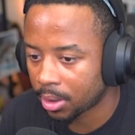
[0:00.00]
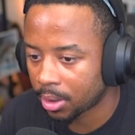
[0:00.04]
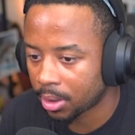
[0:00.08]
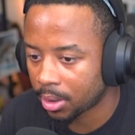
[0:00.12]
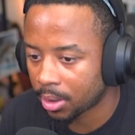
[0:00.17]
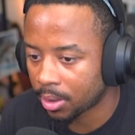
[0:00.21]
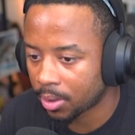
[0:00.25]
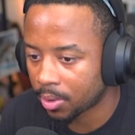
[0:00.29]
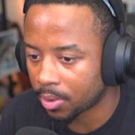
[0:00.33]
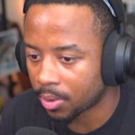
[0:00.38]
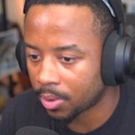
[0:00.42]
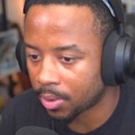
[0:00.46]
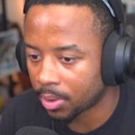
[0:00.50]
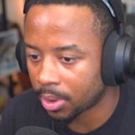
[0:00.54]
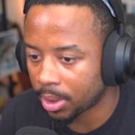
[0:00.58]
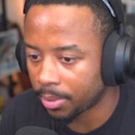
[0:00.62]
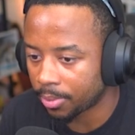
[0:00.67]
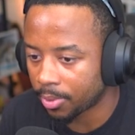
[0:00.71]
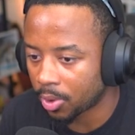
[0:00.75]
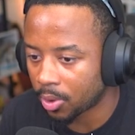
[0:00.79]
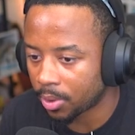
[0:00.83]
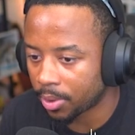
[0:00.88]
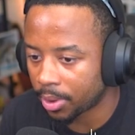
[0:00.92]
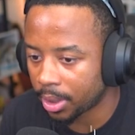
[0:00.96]
Holy
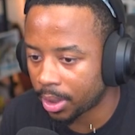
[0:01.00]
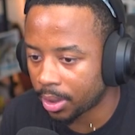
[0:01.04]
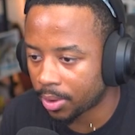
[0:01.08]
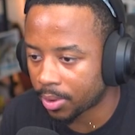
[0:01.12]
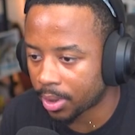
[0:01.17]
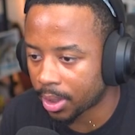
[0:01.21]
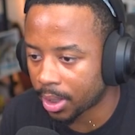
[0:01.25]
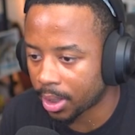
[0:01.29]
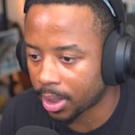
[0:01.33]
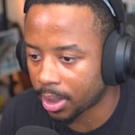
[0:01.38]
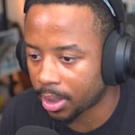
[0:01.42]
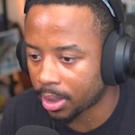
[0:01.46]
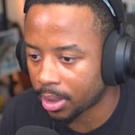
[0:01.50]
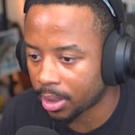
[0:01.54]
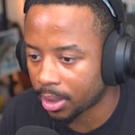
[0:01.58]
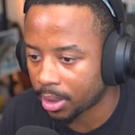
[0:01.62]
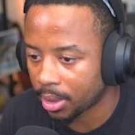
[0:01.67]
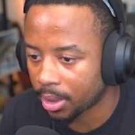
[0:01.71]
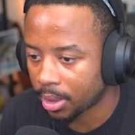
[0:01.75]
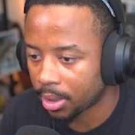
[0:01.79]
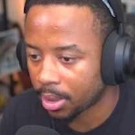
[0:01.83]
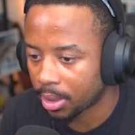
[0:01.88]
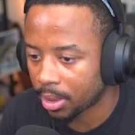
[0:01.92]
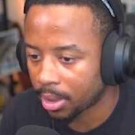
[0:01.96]
moly, okay.
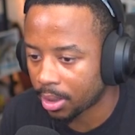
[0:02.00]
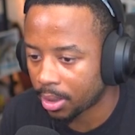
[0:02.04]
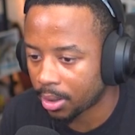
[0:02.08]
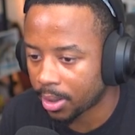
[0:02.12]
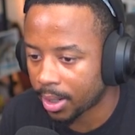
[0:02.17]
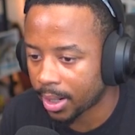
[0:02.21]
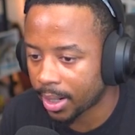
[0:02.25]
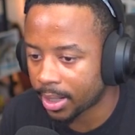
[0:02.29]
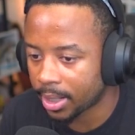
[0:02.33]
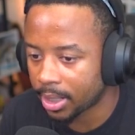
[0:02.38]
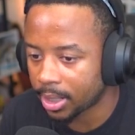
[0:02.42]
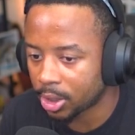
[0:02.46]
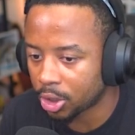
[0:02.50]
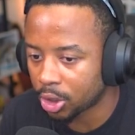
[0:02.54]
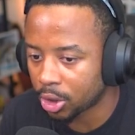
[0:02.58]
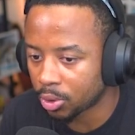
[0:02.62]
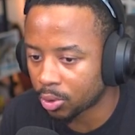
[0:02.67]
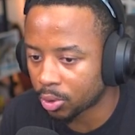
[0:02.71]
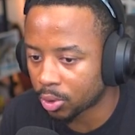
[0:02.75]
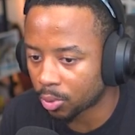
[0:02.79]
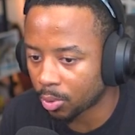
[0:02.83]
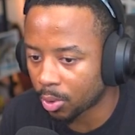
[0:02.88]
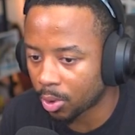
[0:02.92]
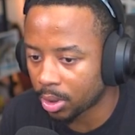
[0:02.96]
Alright, he
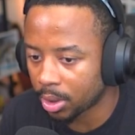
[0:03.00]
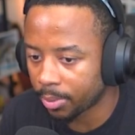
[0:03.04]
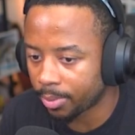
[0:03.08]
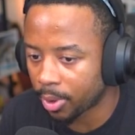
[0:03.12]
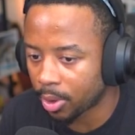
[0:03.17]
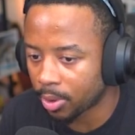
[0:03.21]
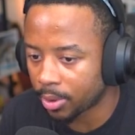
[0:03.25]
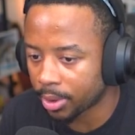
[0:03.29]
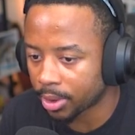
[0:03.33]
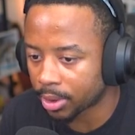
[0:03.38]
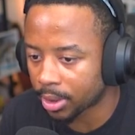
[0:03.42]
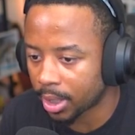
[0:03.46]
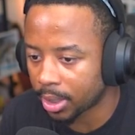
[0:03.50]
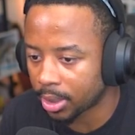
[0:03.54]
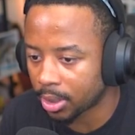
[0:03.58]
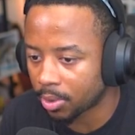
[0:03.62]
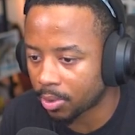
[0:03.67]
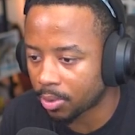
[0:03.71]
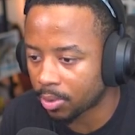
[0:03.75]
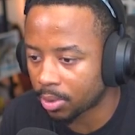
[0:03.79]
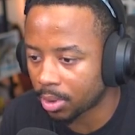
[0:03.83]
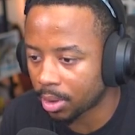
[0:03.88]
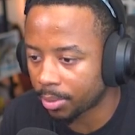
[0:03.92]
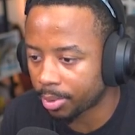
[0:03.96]
shoots roly-polies. I
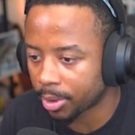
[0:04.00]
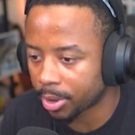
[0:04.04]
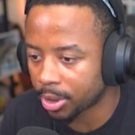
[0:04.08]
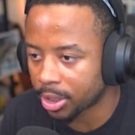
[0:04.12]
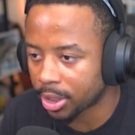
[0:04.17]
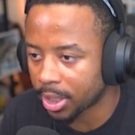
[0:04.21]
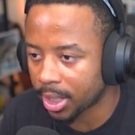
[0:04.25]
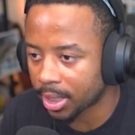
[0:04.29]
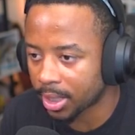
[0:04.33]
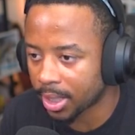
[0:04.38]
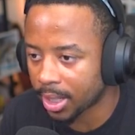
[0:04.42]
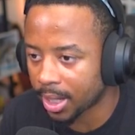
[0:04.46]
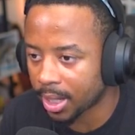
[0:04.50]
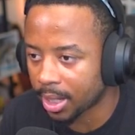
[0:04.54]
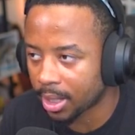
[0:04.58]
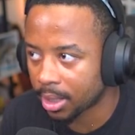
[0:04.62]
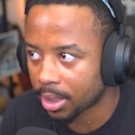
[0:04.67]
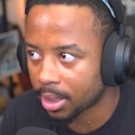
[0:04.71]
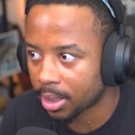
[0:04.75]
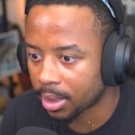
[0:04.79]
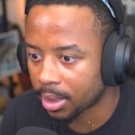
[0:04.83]
don't appreciate that.